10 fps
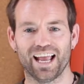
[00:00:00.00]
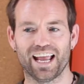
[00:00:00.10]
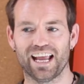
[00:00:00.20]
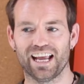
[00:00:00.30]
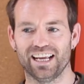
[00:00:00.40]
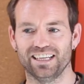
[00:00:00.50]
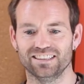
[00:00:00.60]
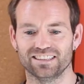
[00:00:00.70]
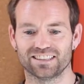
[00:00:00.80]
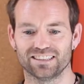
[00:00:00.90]

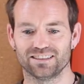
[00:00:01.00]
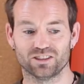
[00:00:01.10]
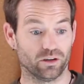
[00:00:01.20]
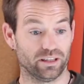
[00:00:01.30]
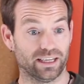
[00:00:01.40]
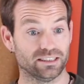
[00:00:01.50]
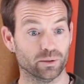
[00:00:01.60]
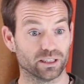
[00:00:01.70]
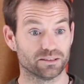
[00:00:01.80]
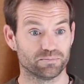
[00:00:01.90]
And so do the
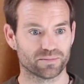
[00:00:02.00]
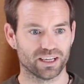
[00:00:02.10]
academics.